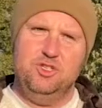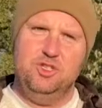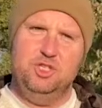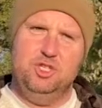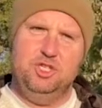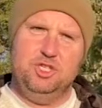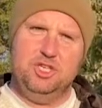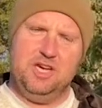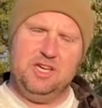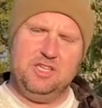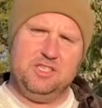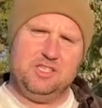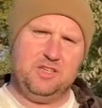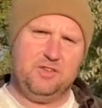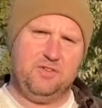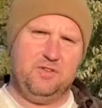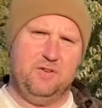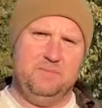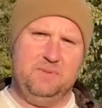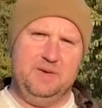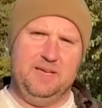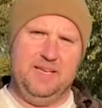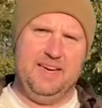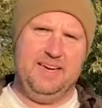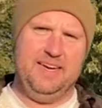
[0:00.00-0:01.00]
just
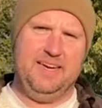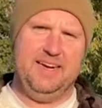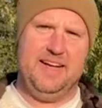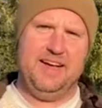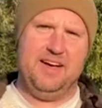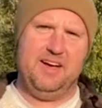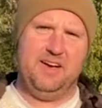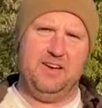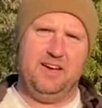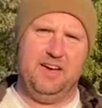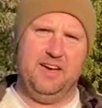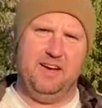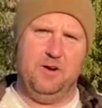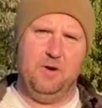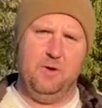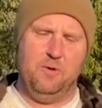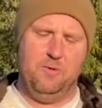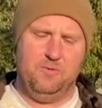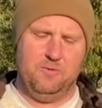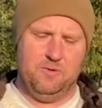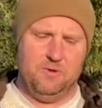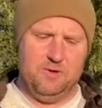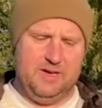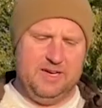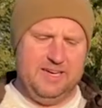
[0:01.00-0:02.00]
from getting out and
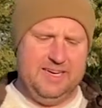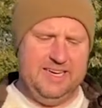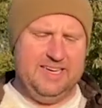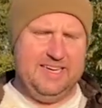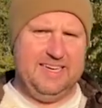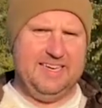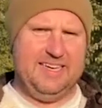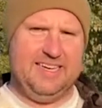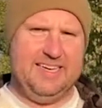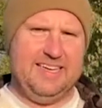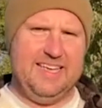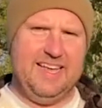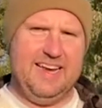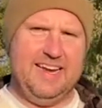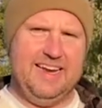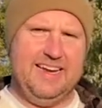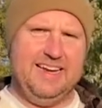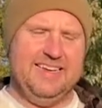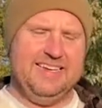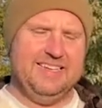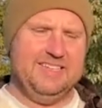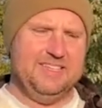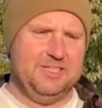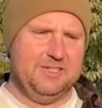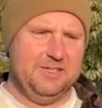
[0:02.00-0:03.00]
overeating and
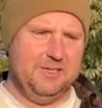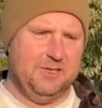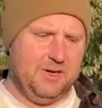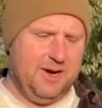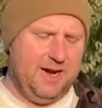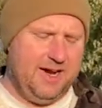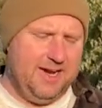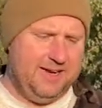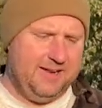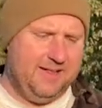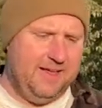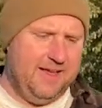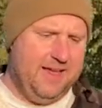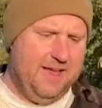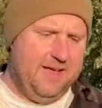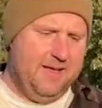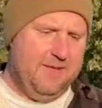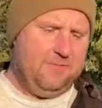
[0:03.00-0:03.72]
getting into grain.